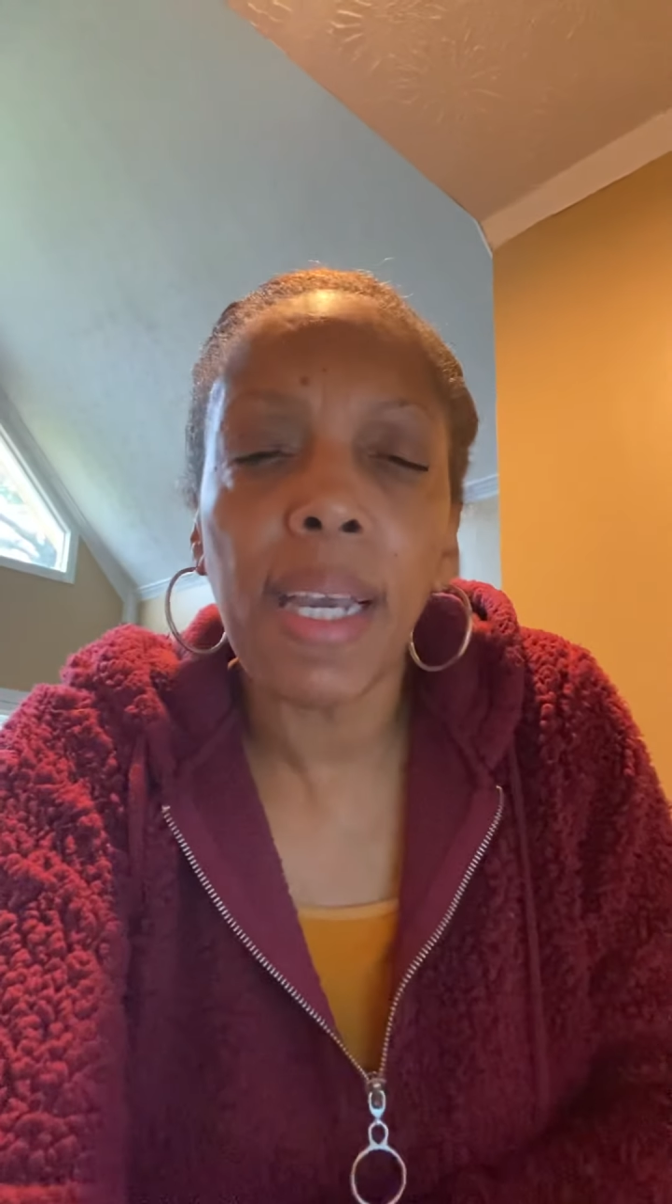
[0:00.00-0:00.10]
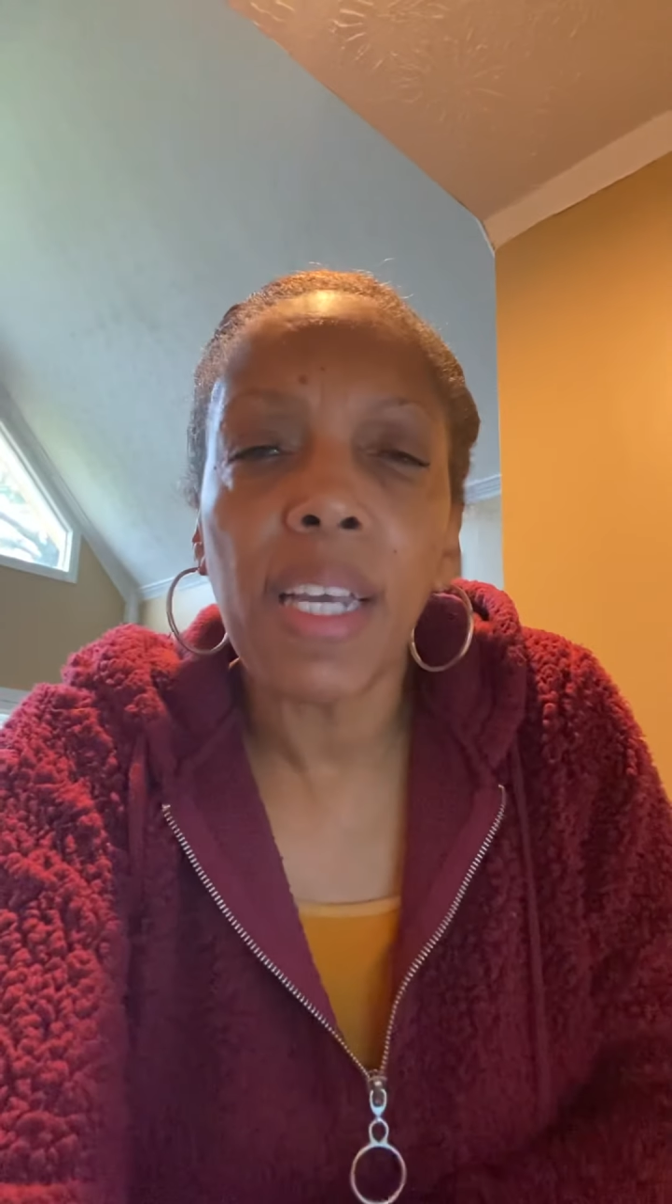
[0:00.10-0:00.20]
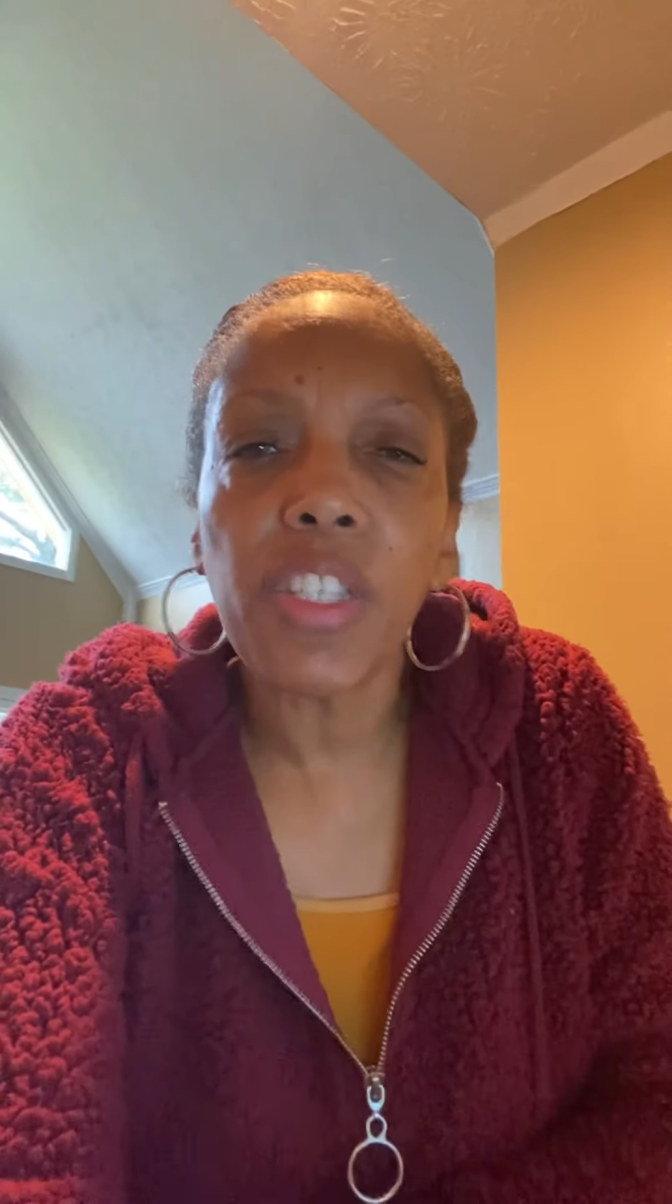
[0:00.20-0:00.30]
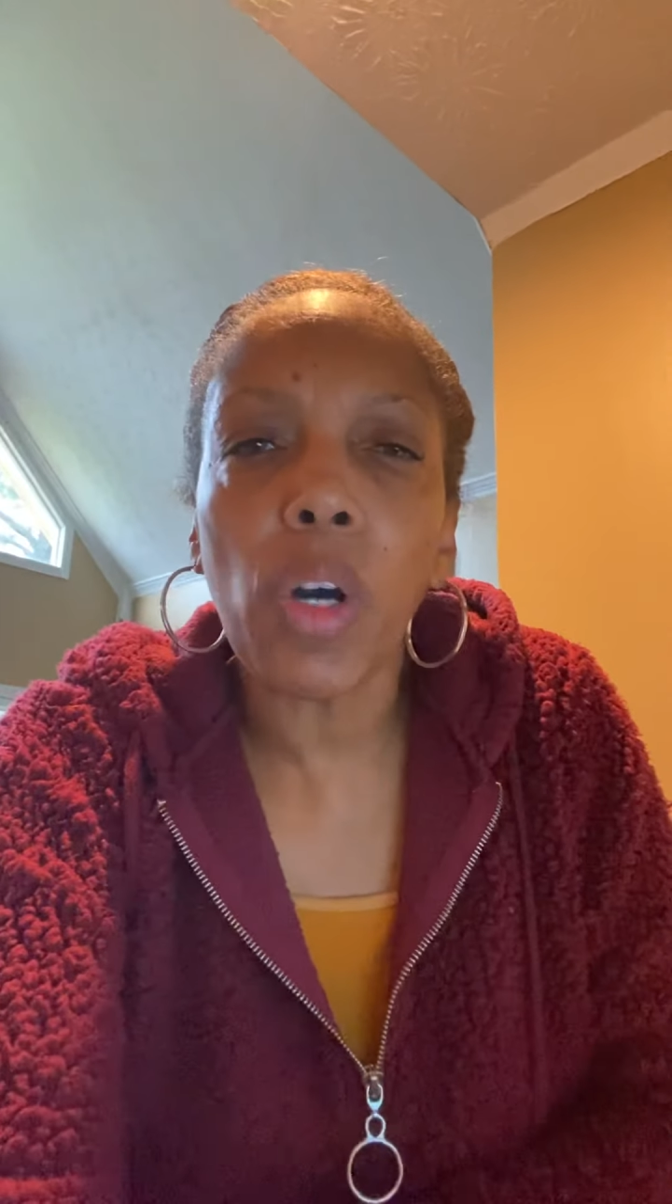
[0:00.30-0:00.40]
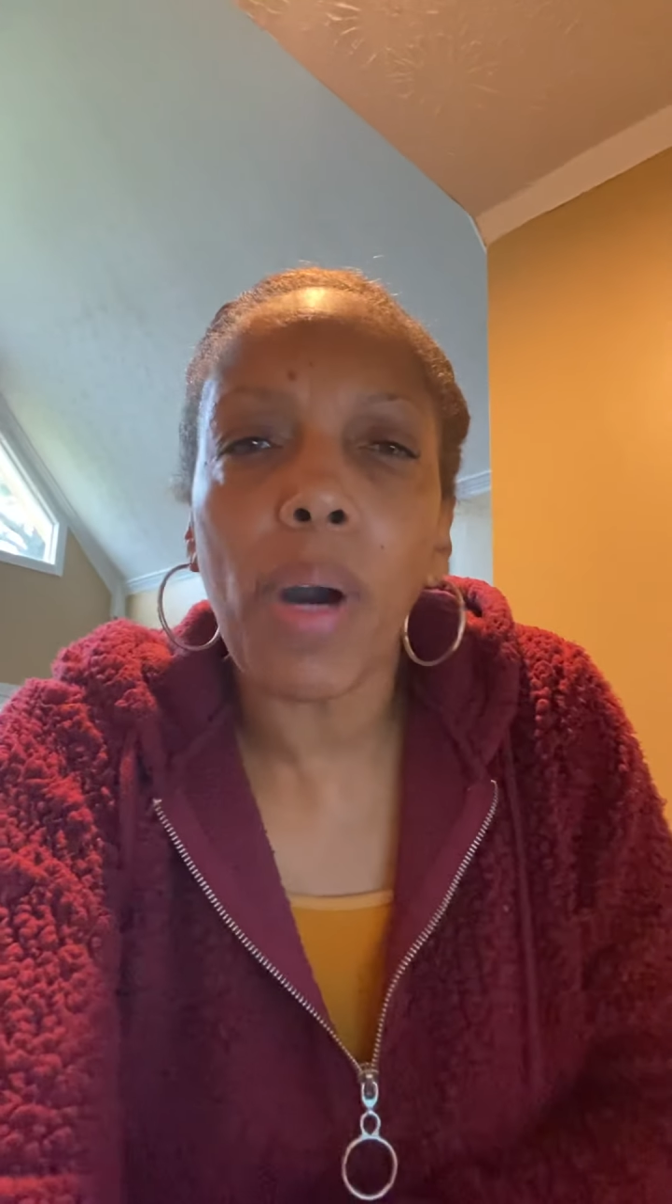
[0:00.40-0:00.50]

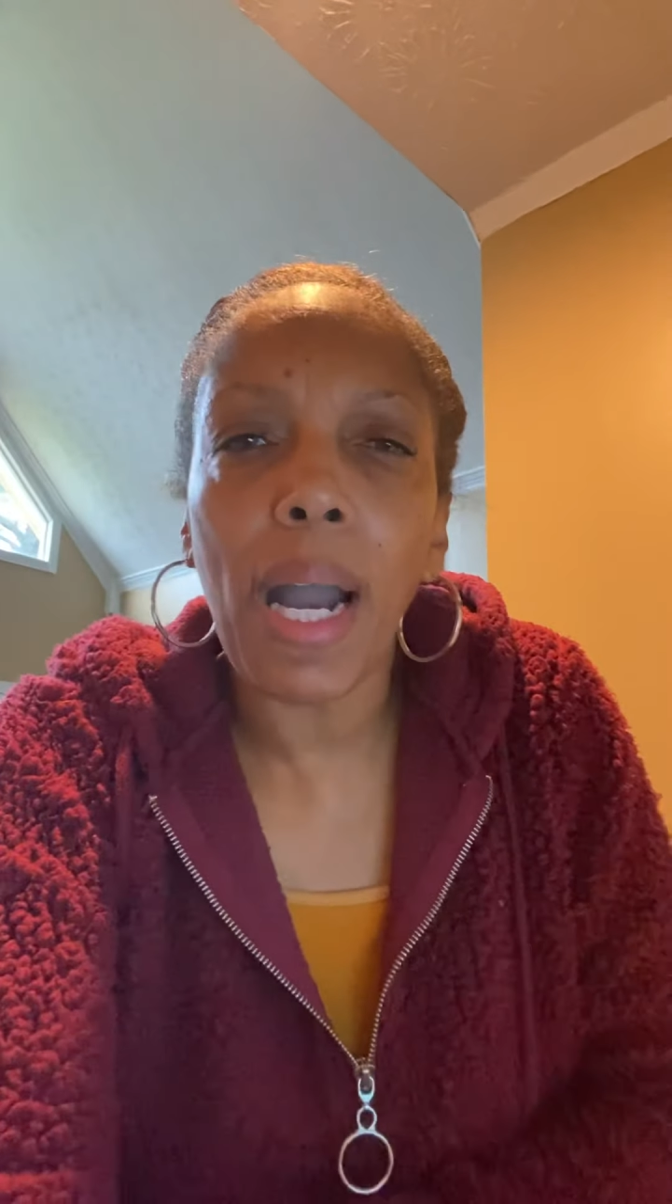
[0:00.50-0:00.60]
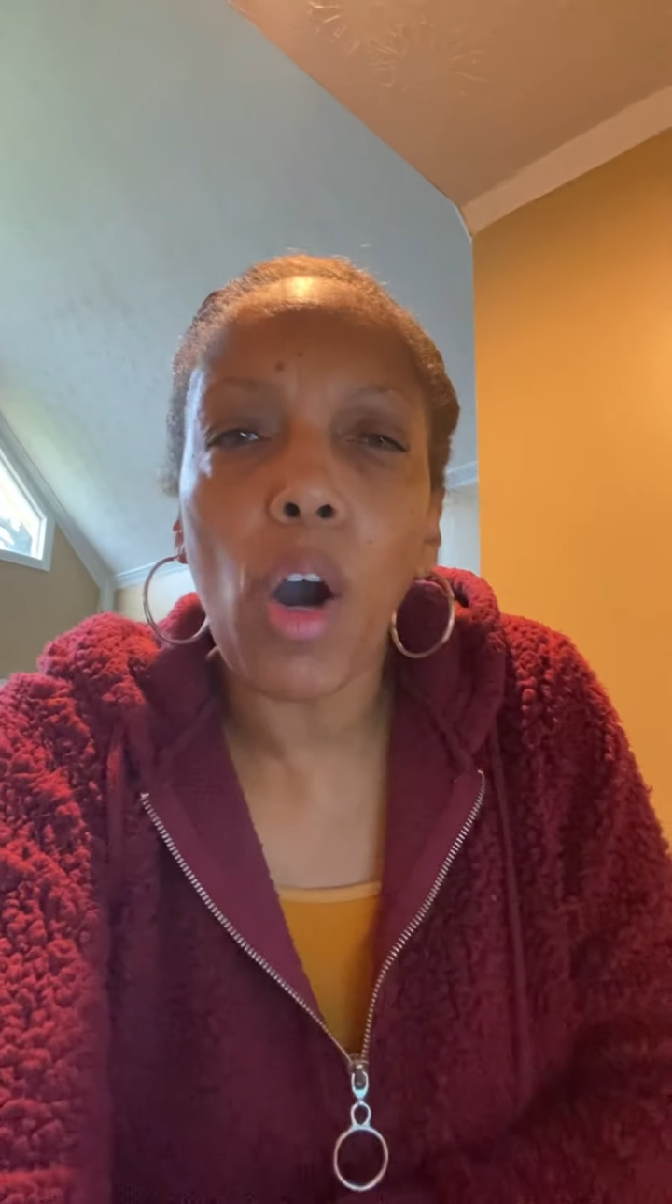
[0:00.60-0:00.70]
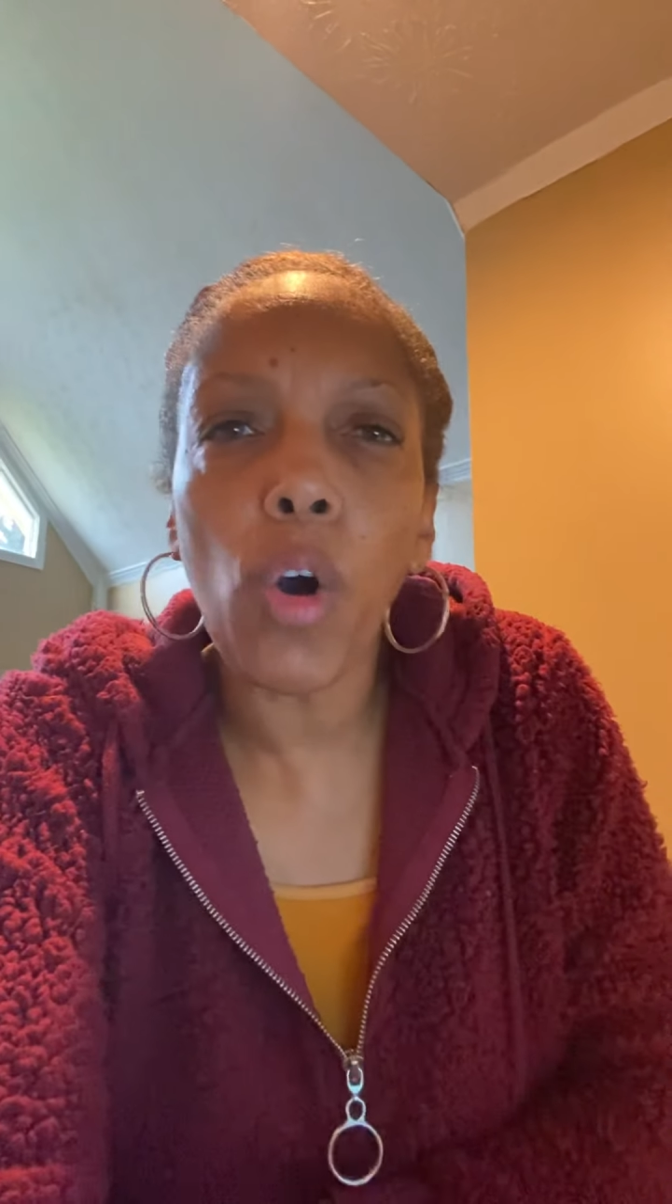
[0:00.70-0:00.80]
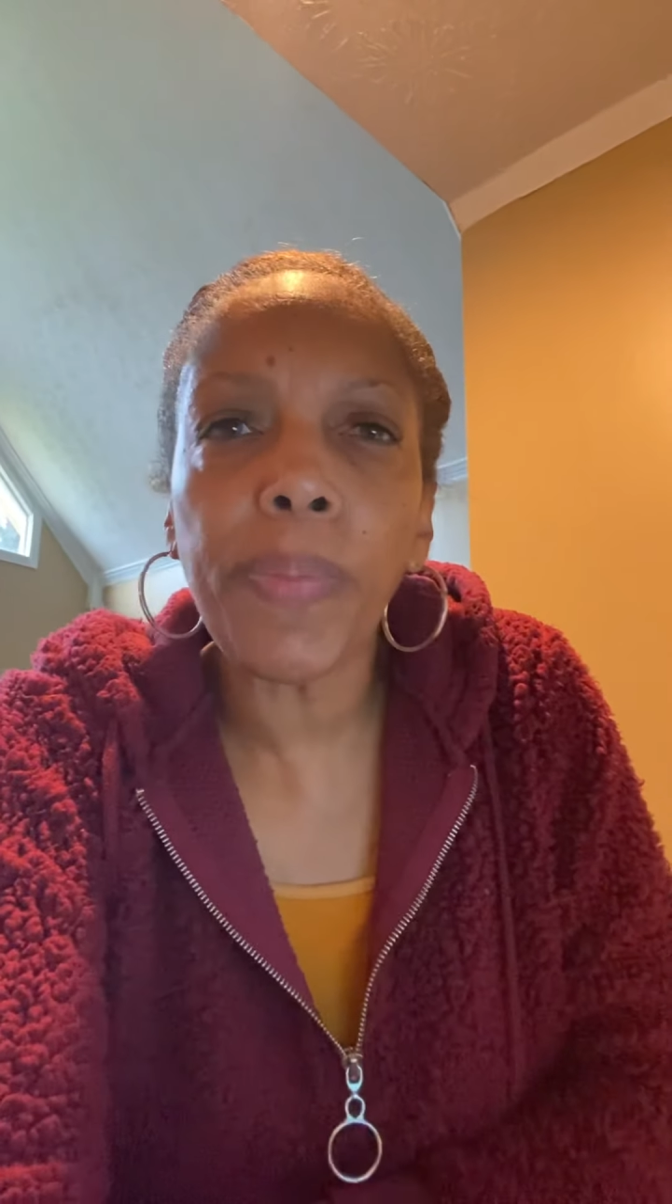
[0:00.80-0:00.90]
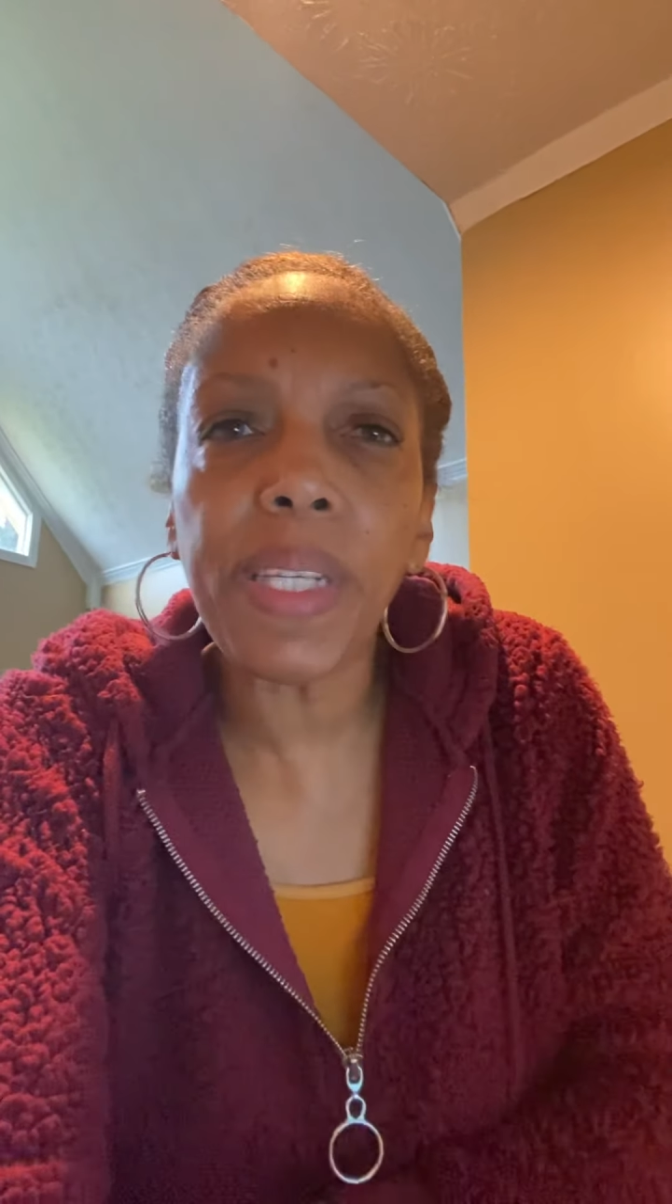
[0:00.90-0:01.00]
so I hope